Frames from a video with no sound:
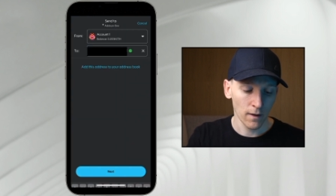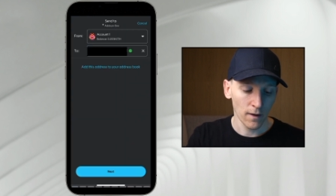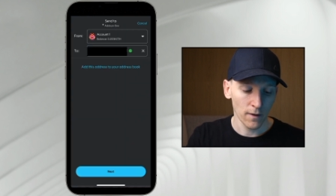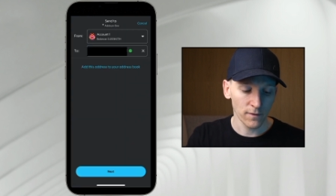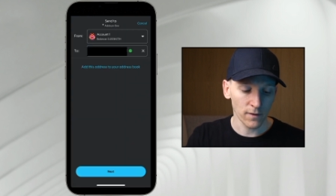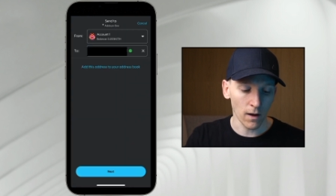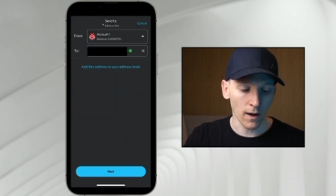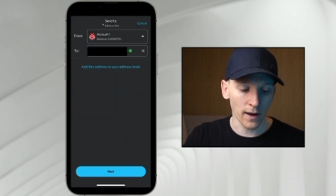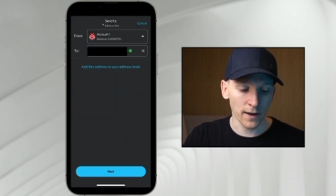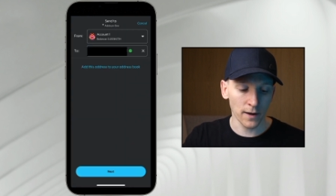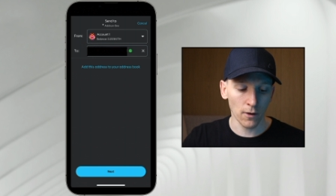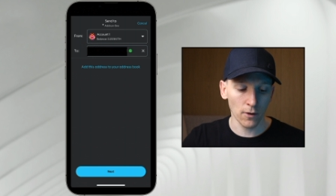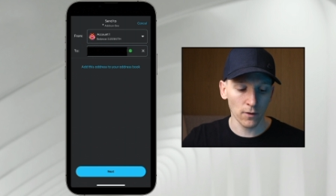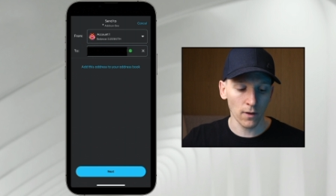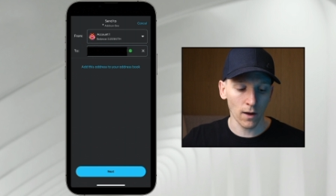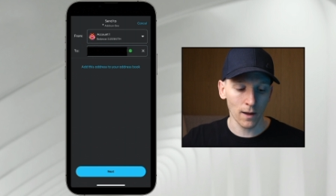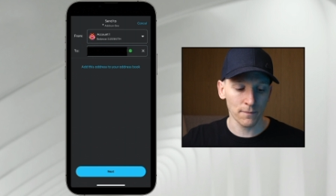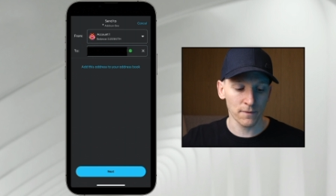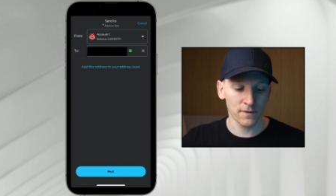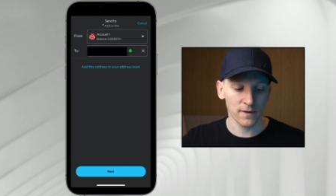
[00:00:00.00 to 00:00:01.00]
So I know that
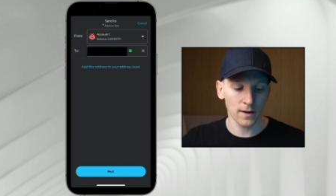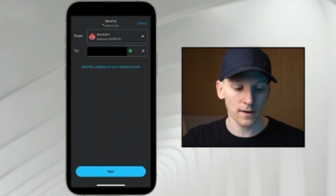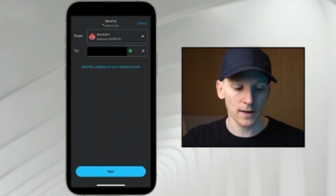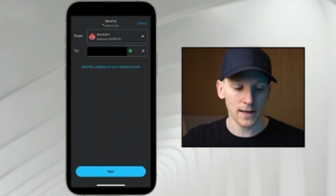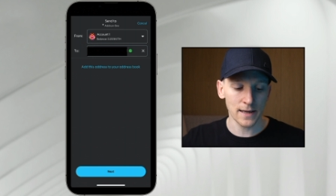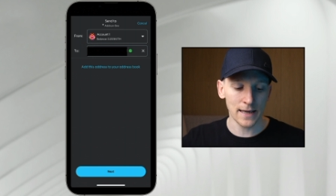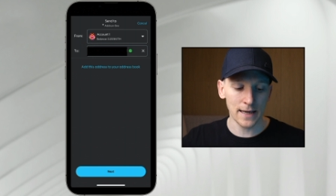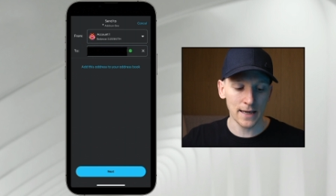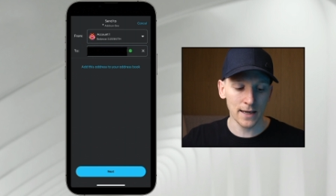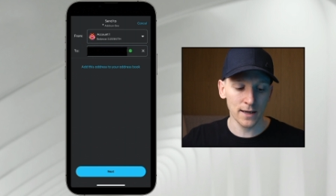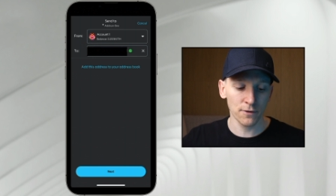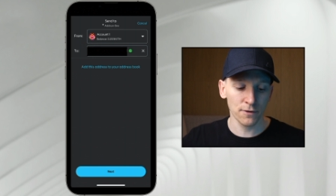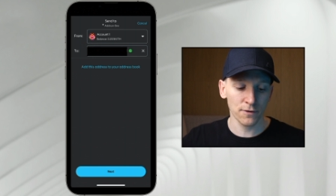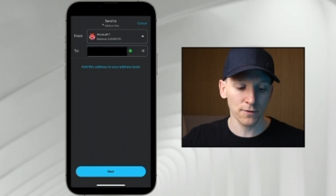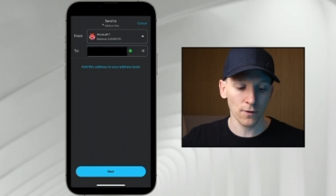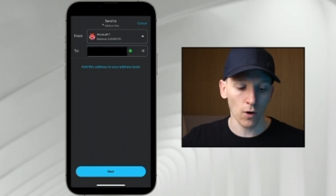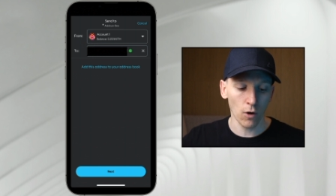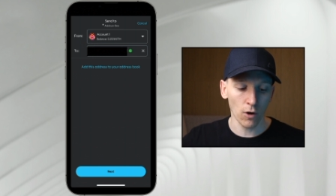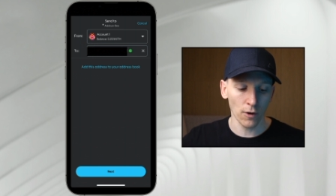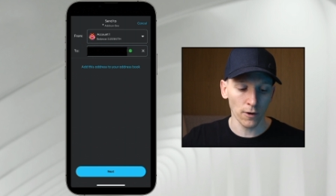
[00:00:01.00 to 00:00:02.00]
I'm sending E T H
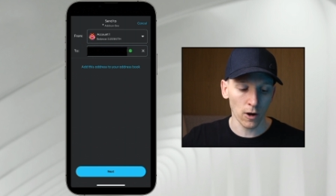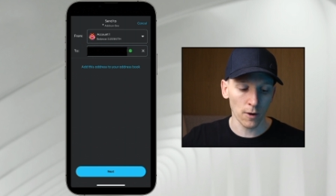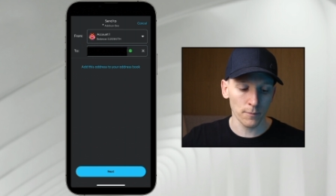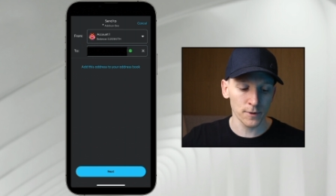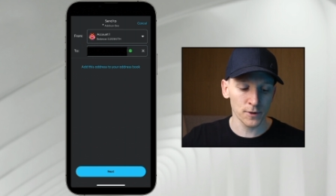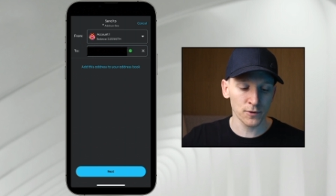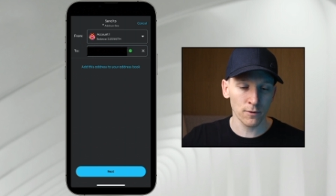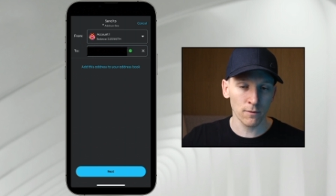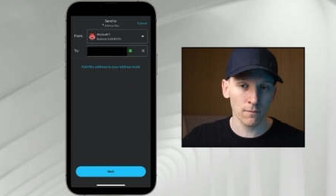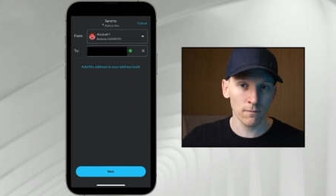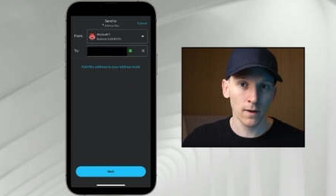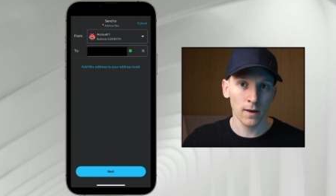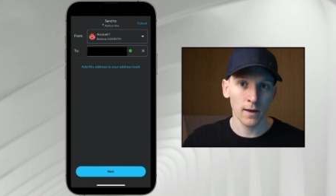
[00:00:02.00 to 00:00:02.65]
on Arbitrum,